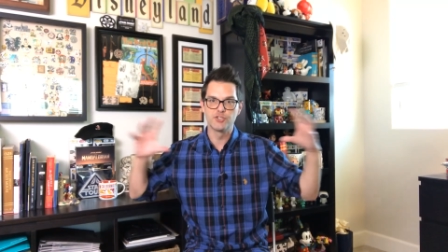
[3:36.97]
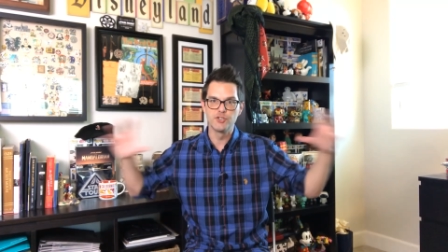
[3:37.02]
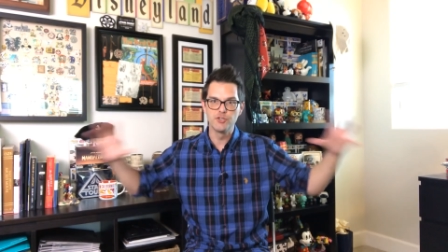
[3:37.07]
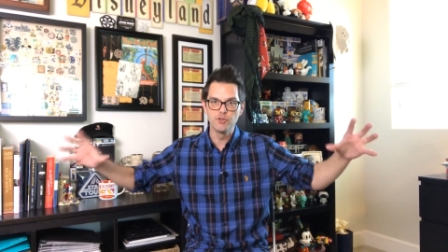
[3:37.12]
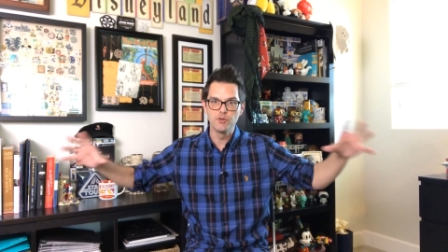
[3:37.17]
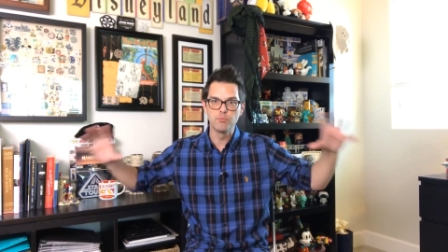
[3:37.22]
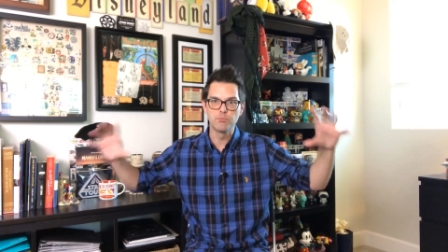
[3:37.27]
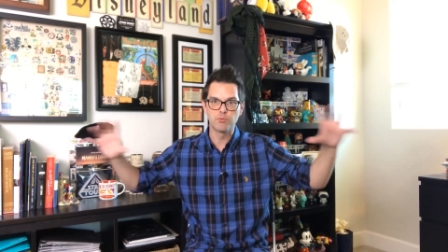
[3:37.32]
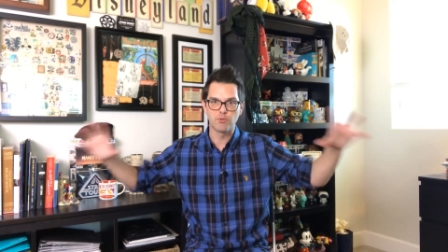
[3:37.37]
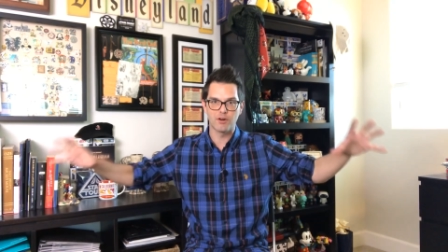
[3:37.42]

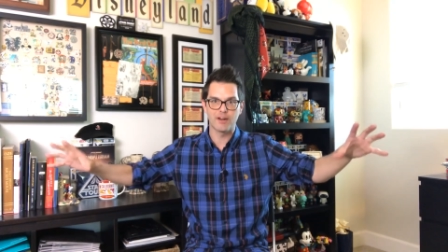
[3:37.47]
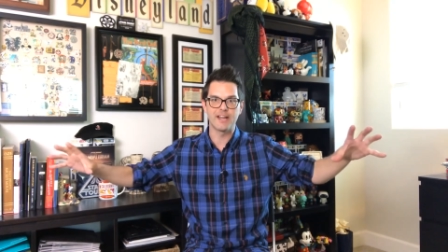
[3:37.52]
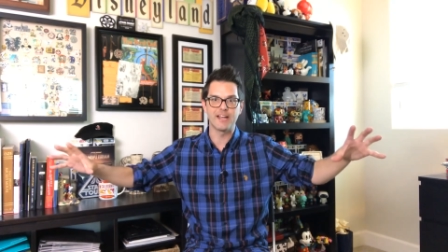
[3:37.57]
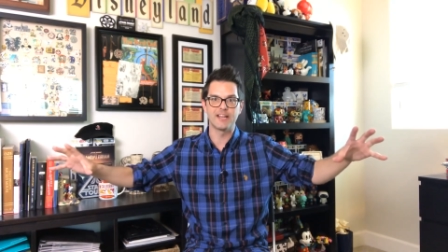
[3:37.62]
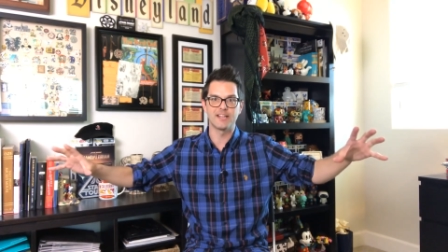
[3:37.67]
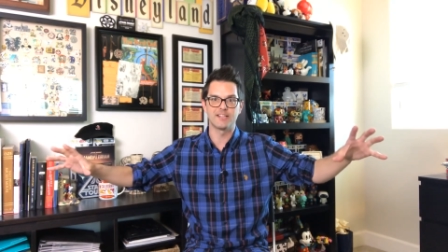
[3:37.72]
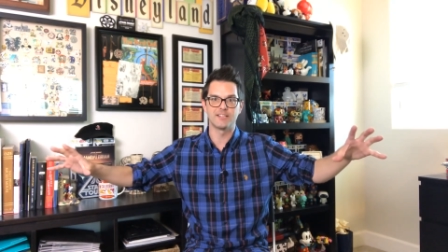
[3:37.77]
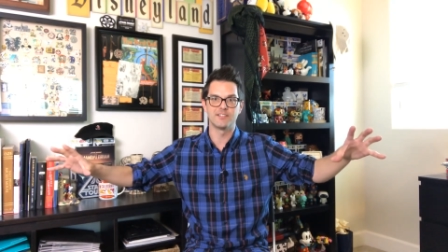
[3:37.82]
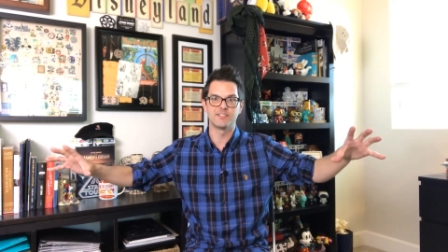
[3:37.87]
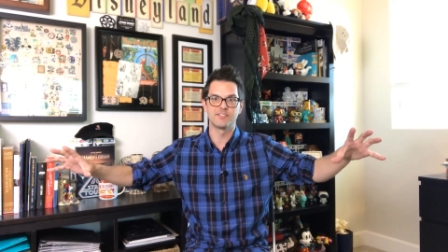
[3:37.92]
two
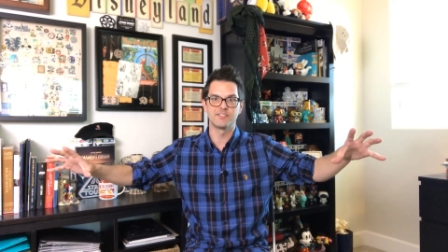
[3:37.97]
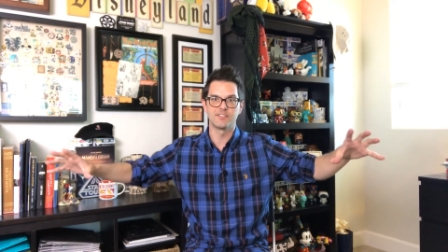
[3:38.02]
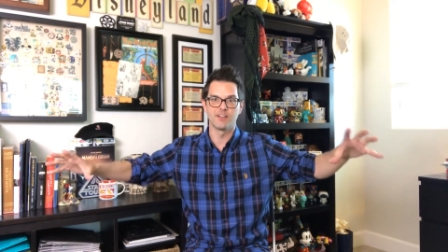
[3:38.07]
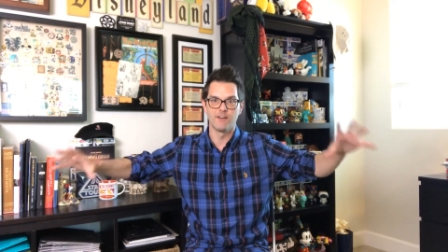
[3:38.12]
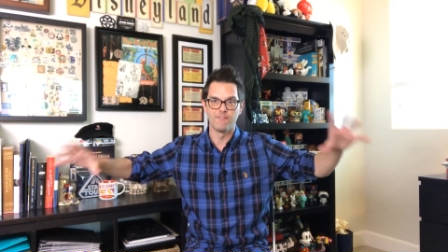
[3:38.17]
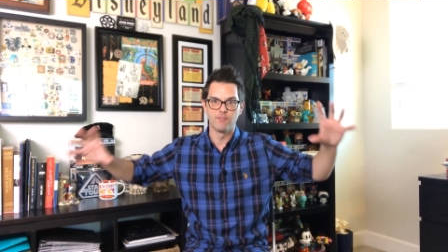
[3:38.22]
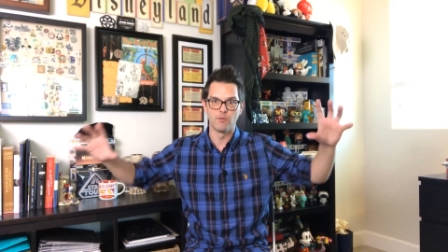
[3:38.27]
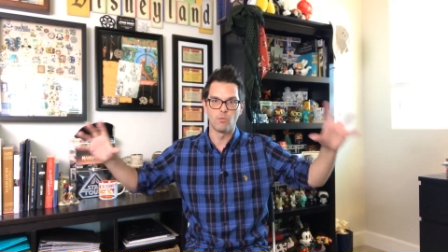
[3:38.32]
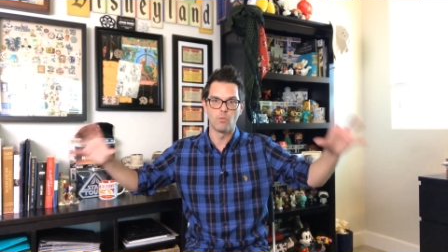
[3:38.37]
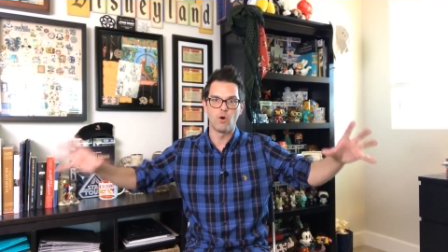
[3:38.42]
brands
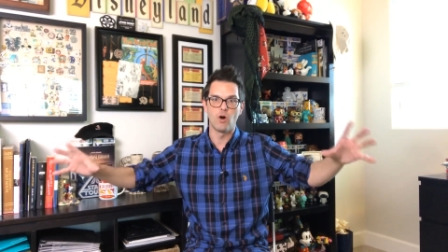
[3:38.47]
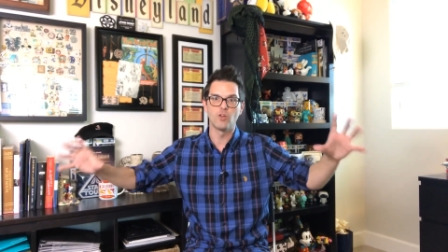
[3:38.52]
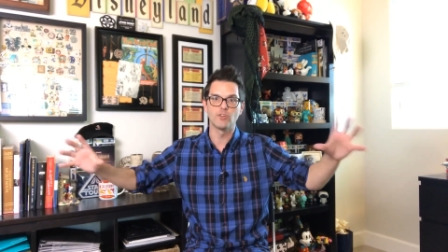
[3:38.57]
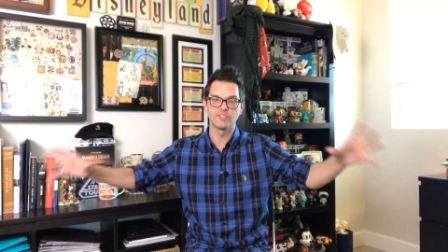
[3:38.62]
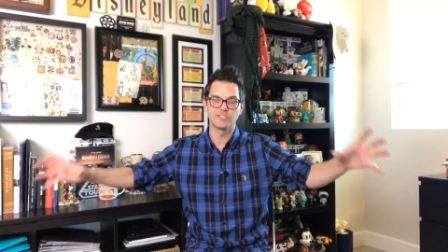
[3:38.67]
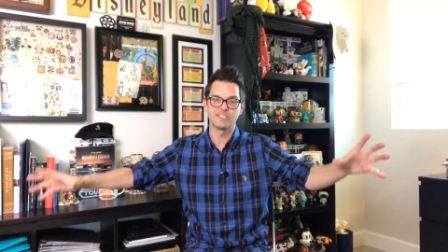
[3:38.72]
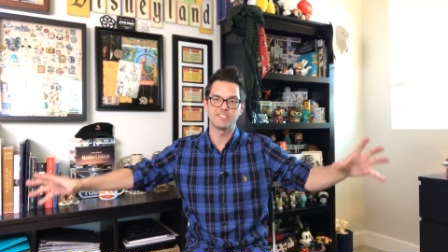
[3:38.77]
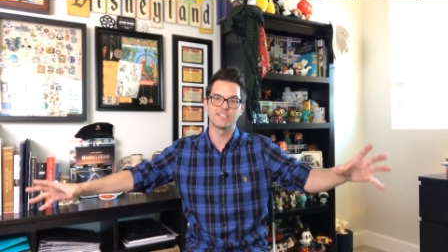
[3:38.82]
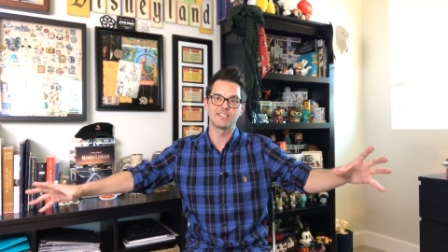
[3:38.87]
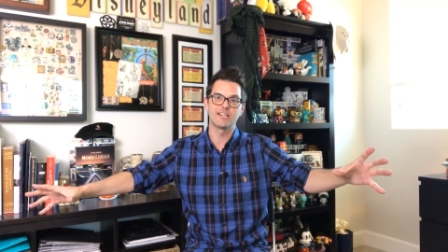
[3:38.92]
of the Walt
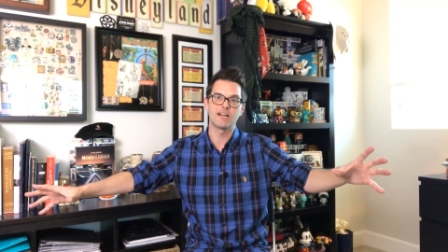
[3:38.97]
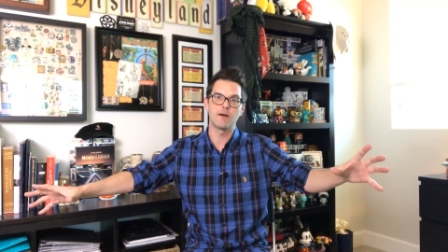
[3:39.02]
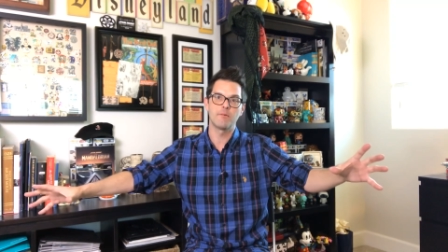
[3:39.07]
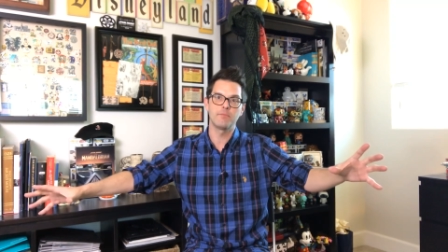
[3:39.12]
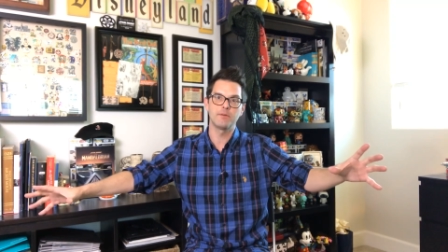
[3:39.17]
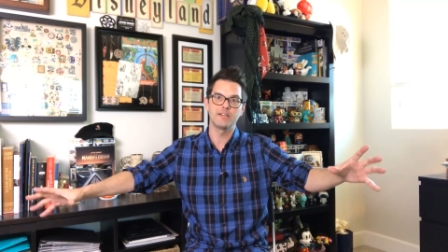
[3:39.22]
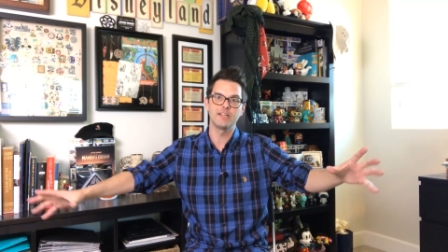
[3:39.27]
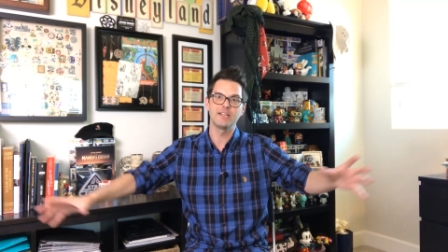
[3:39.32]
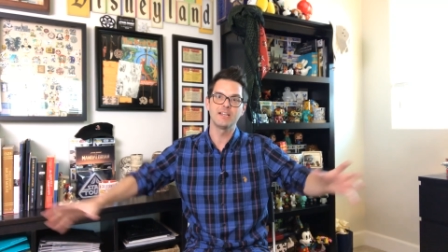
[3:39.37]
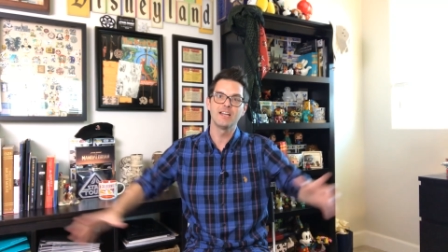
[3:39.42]
Disney
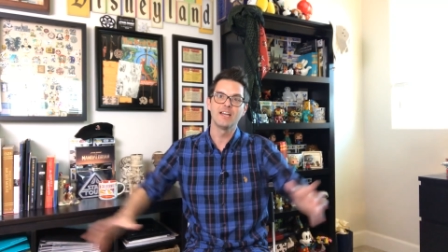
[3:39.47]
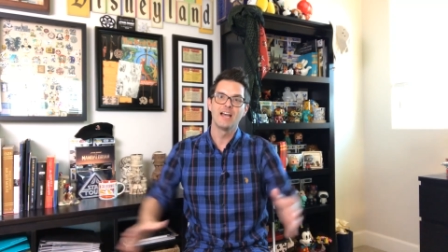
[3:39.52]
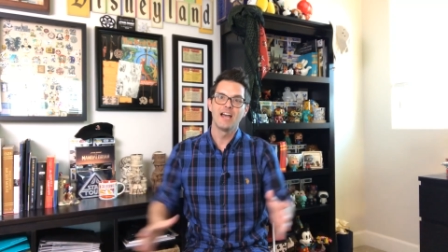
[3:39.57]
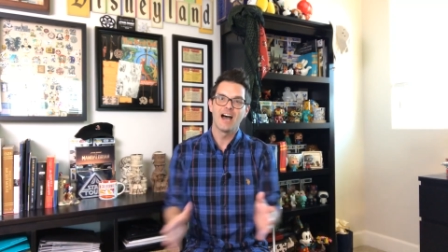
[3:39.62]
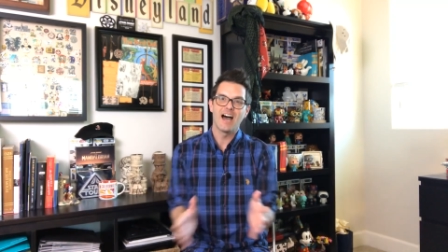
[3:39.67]
Company,